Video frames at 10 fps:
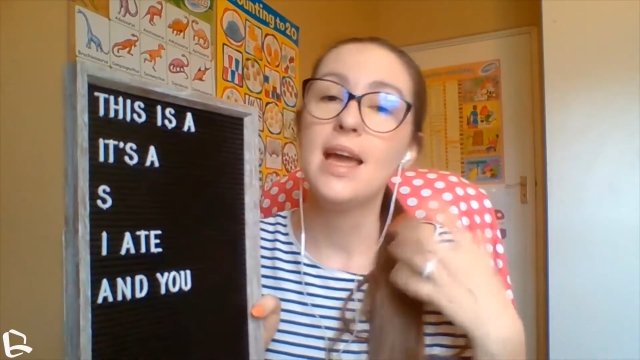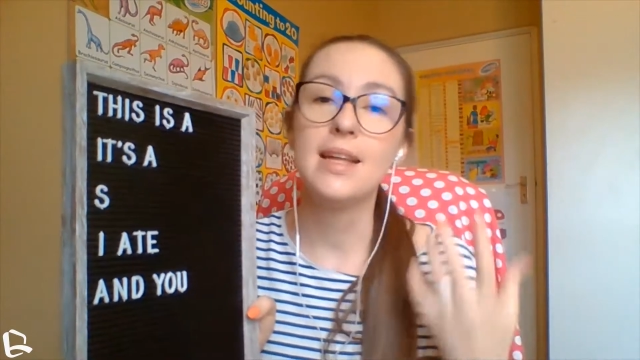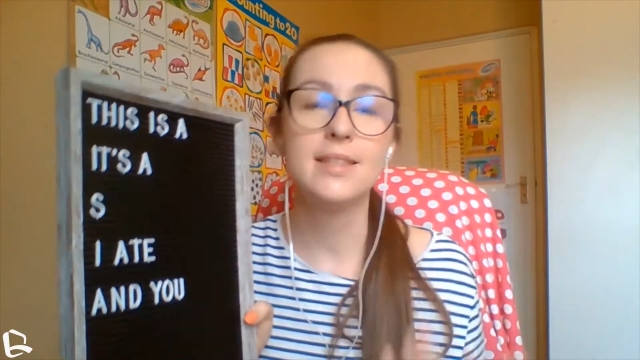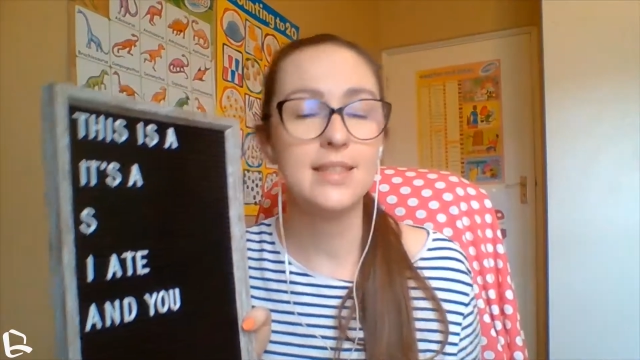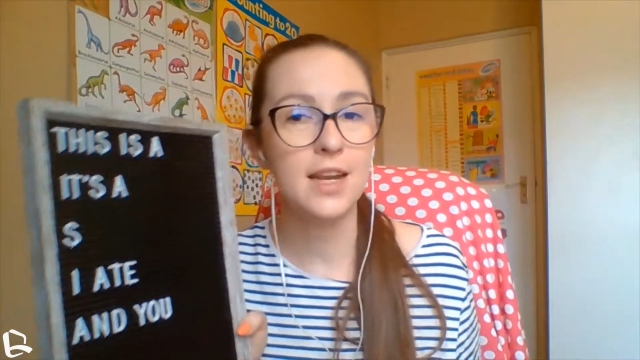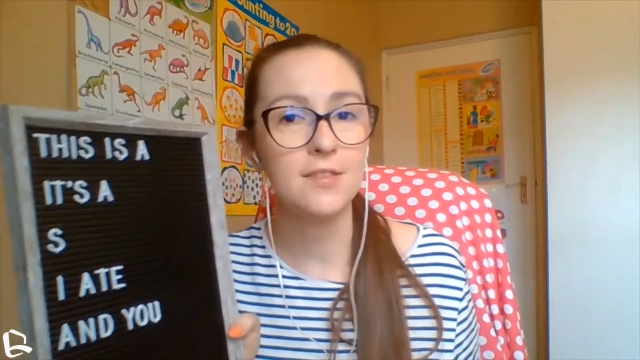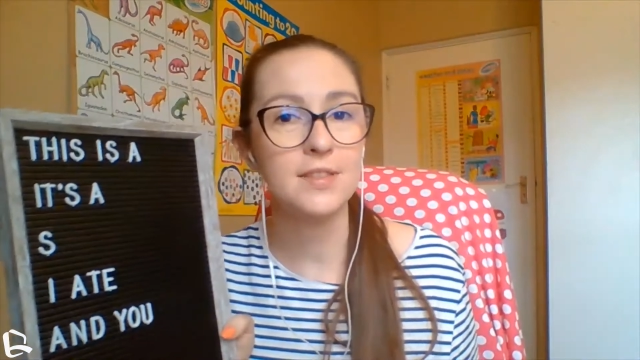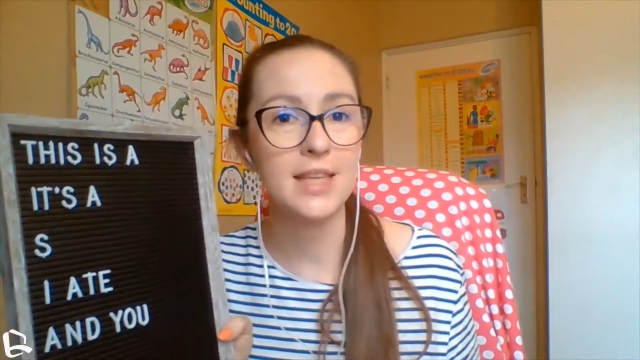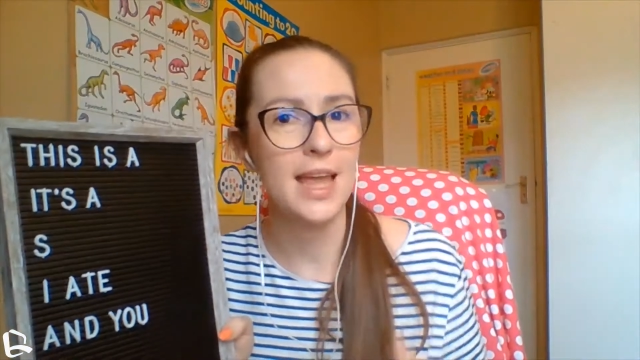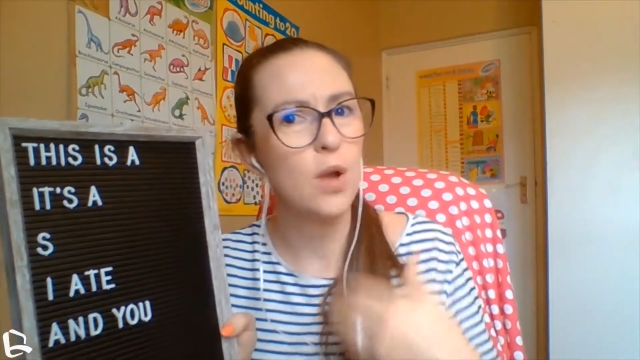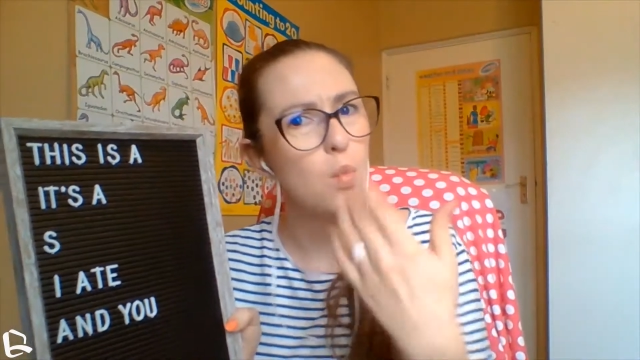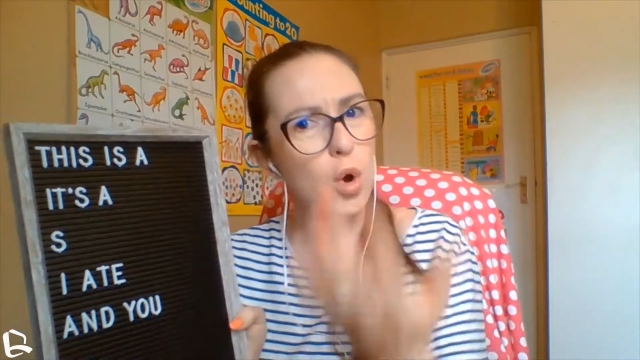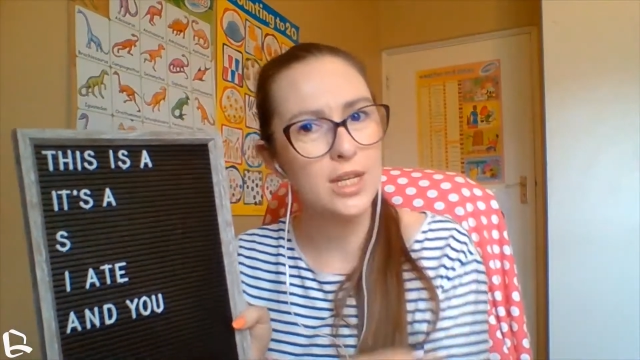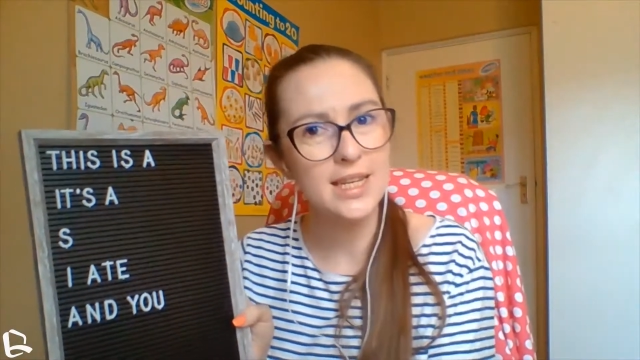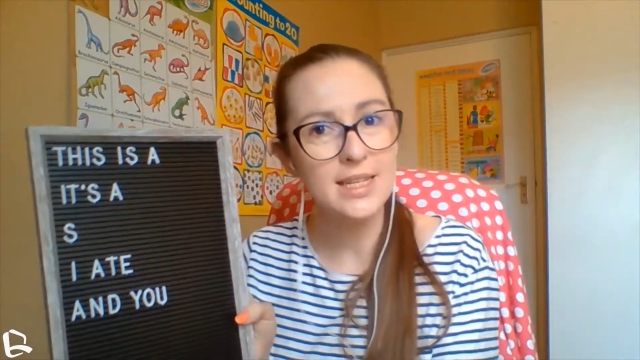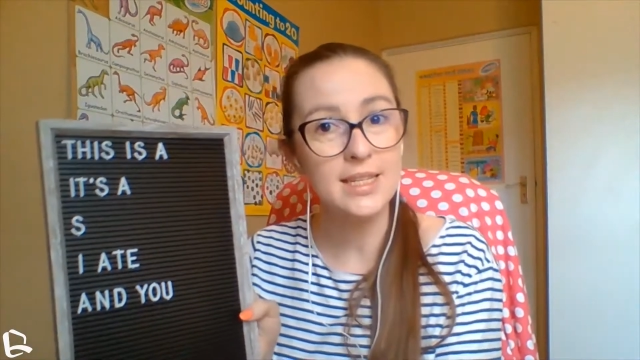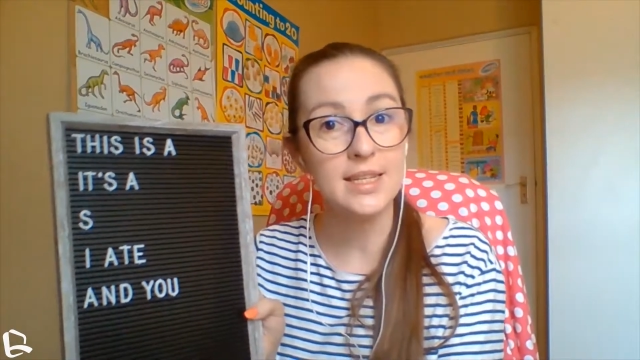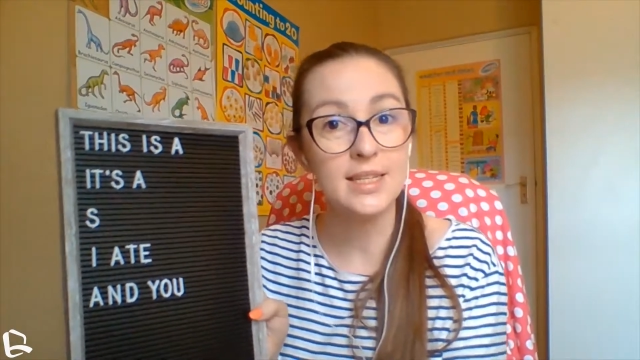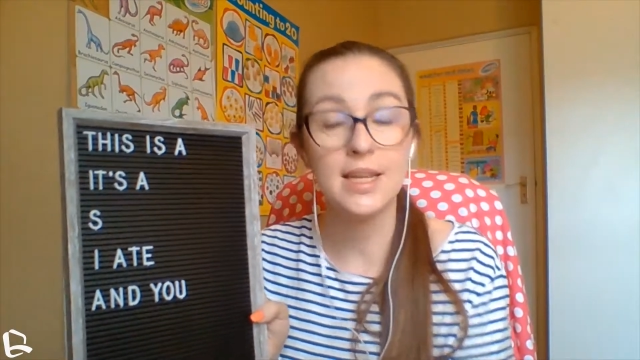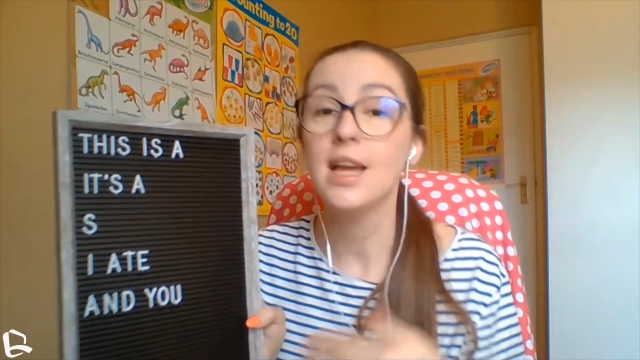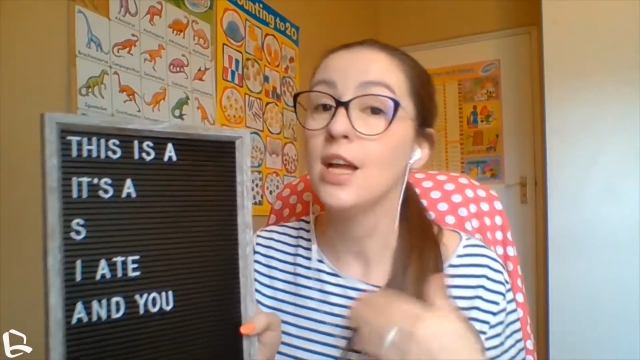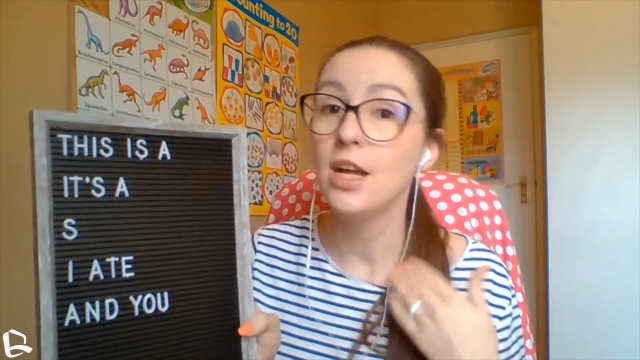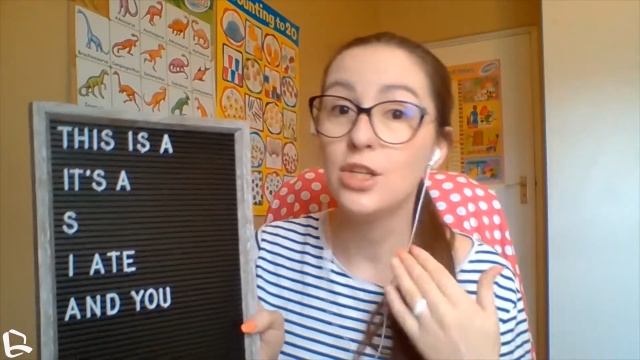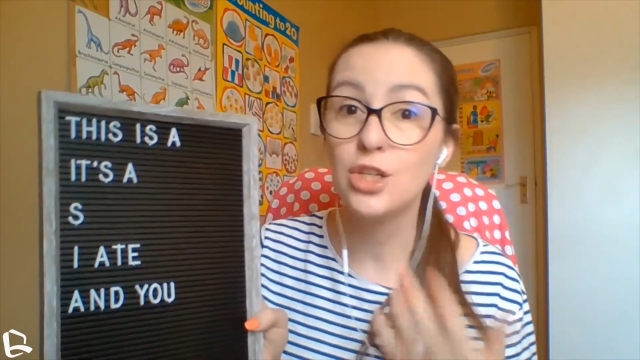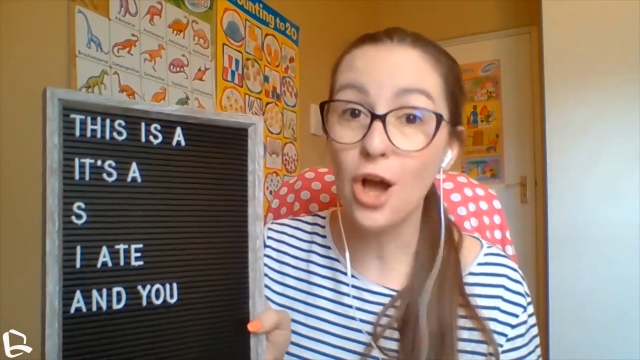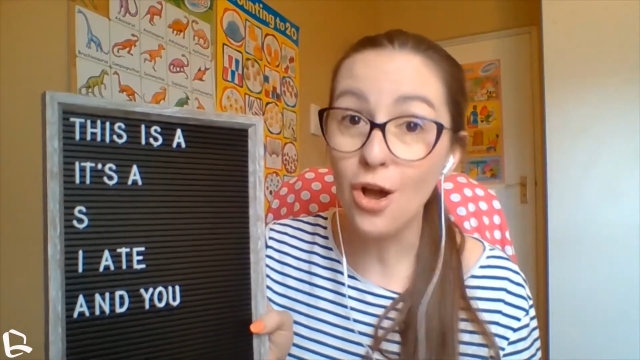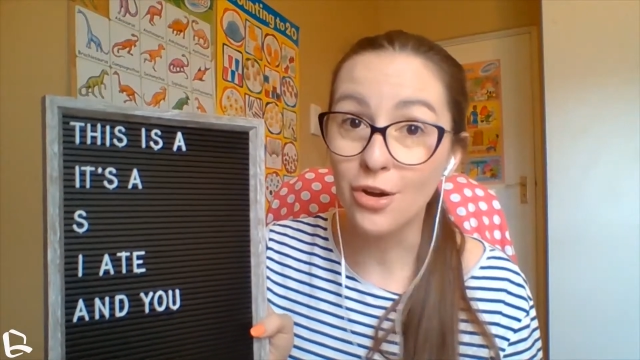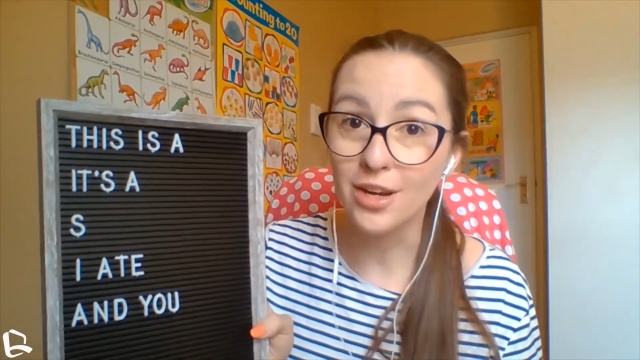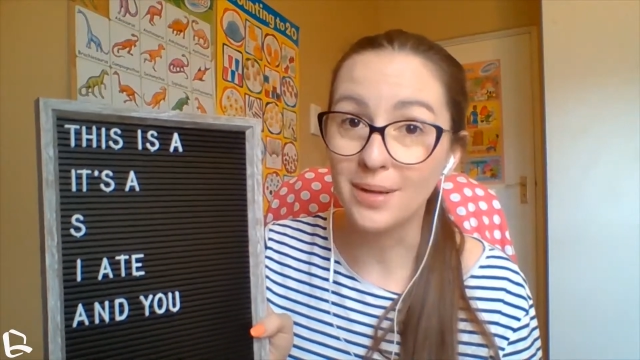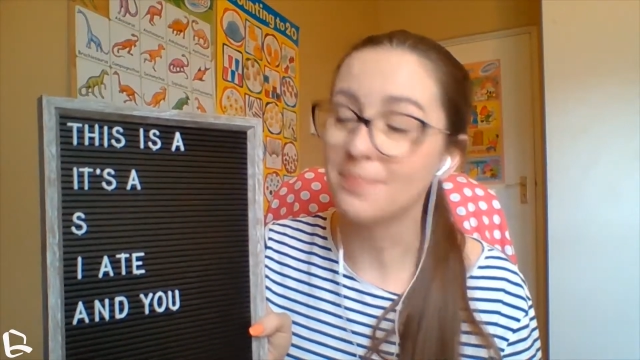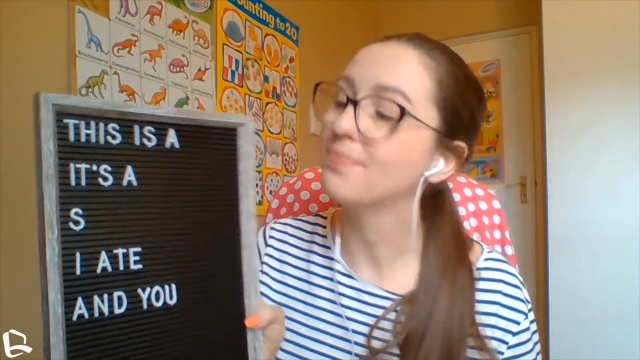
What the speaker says: instead of saying, what is it? Dog.